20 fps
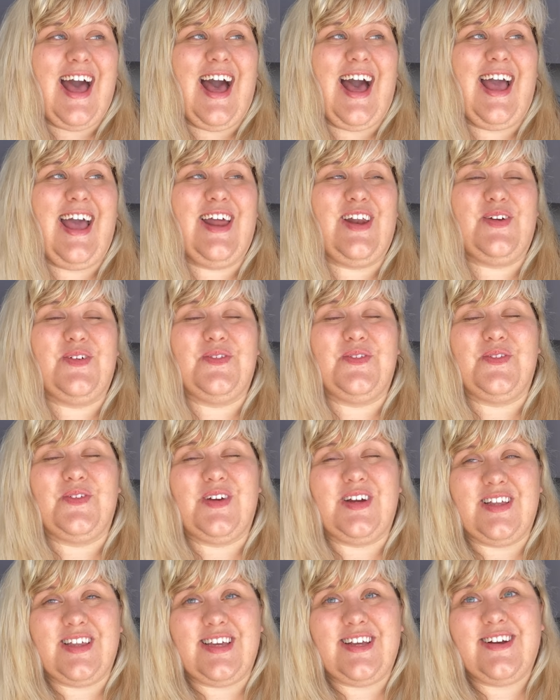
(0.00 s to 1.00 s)
I had a
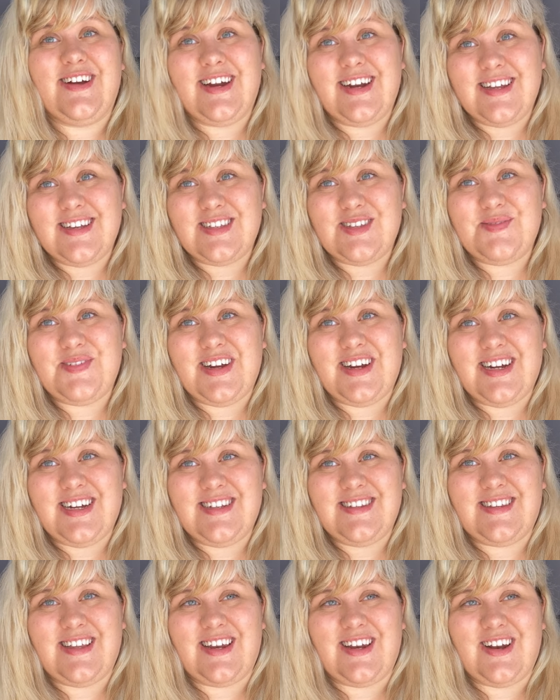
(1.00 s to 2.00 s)
really great
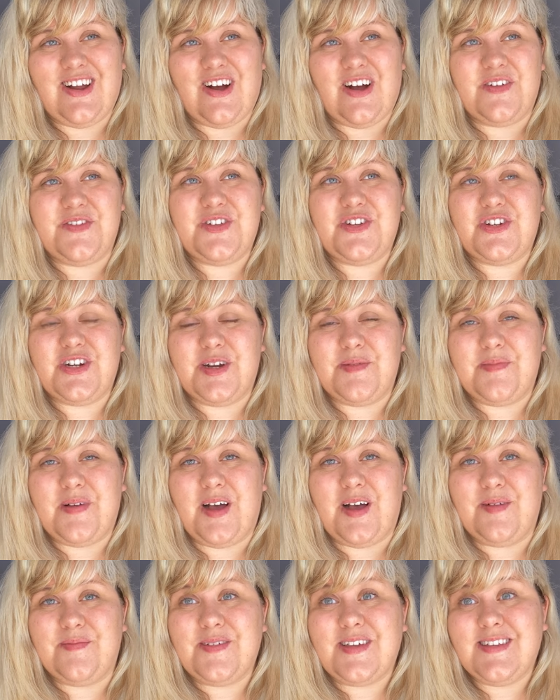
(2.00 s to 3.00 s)
experience at an off-strip
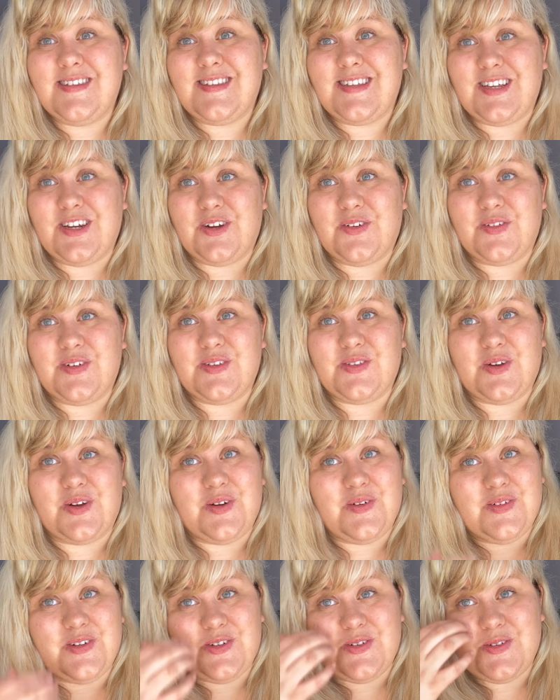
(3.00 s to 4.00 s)
casino
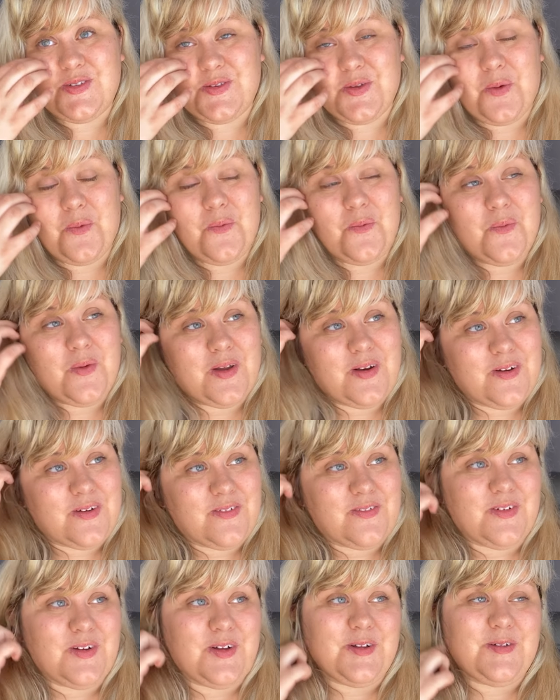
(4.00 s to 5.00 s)
resort, which was
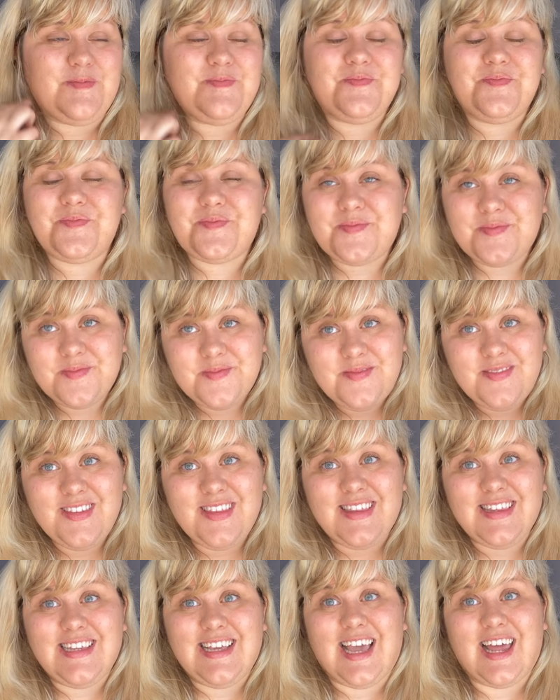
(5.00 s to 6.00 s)
wonderful.
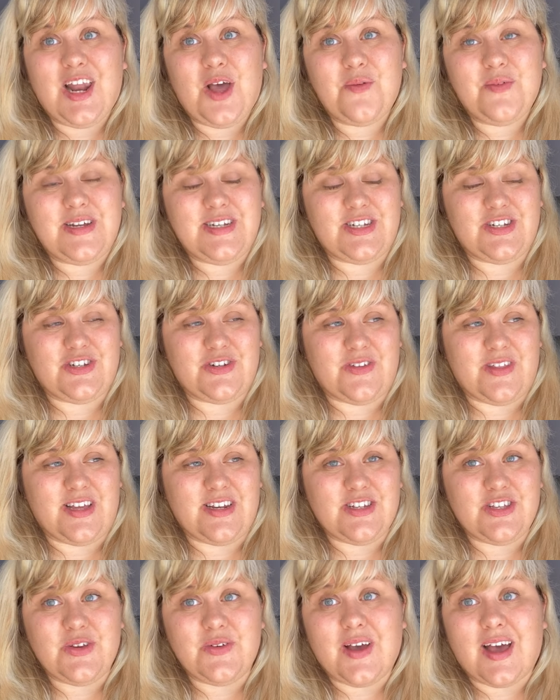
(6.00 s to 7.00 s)
Cannot wait to show
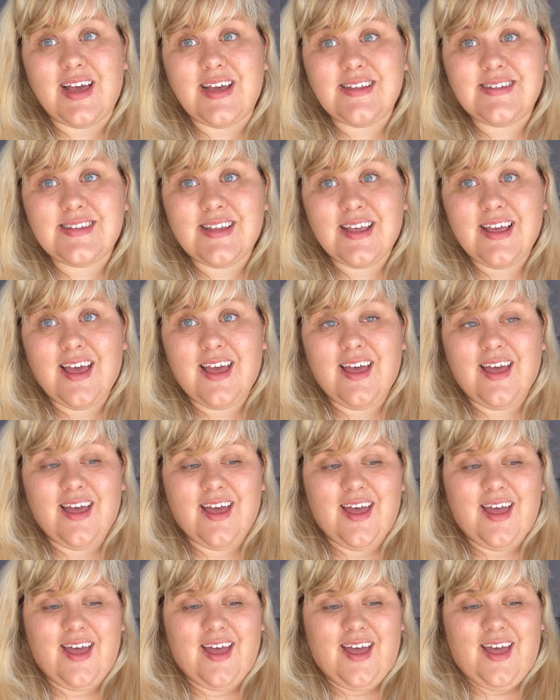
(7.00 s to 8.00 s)
that to you guys.
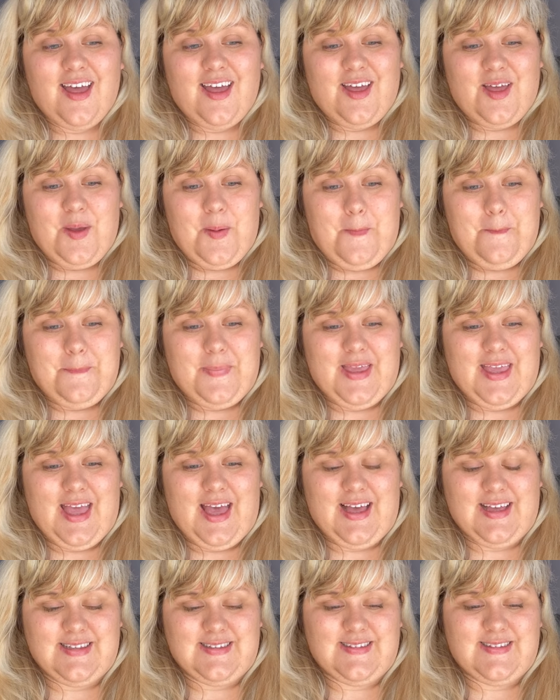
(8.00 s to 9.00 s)
But
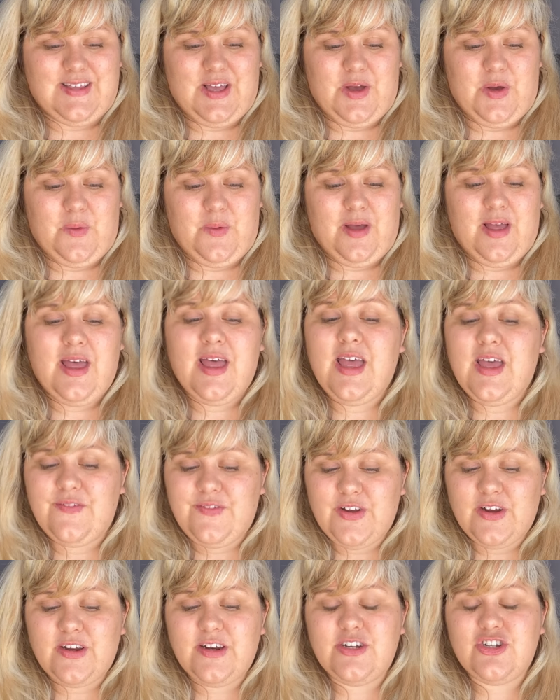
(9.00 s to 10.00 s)
yeah, so if
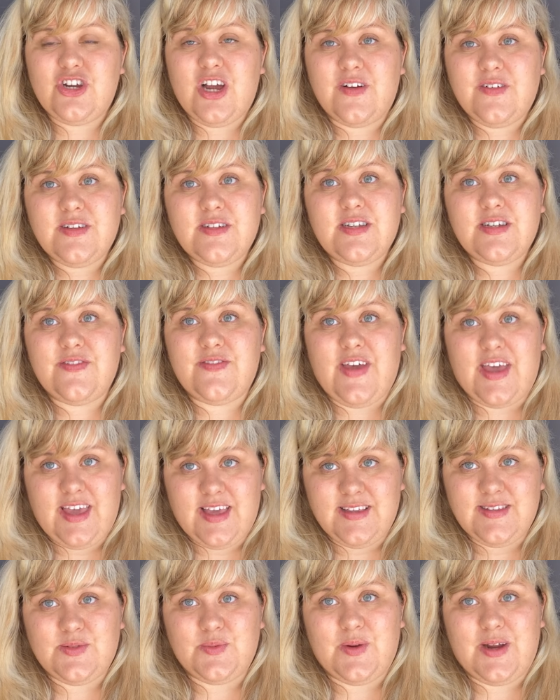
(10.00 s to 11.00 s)
you're gonna travel to
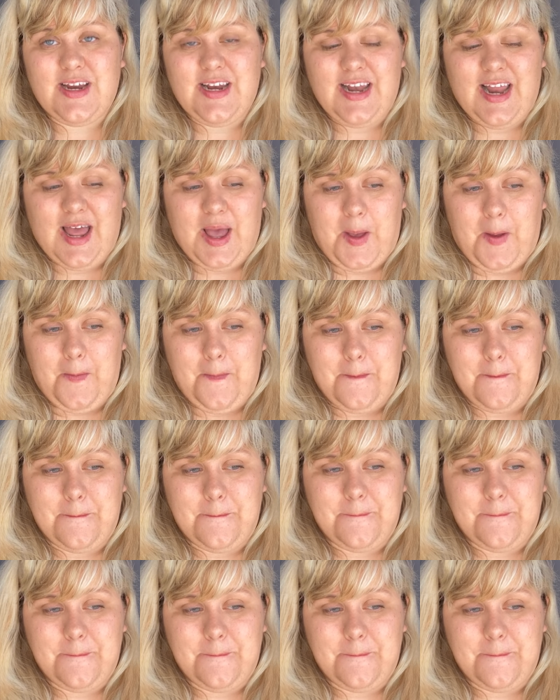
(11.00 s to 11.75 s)
Vegas right now,